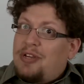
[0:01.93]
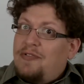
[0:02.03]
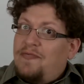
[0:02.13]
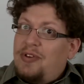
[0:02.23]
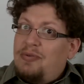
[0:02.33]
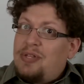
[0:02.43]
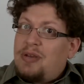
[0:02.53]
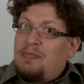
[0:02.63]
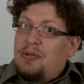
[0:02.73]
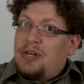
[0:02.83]

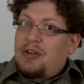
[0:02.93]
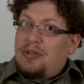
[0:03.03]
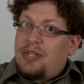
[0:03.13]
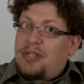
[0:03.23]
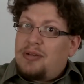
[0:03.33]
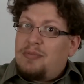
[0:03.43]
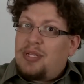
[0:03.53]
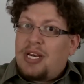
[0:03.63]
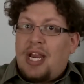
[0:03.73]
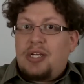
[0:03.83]
confusing political systems
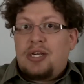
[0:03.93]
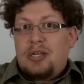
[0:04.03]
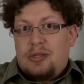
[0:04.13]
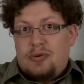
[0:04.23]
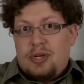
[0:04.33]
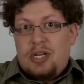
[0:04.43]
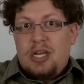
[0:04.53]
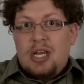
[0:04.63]
in ancient history.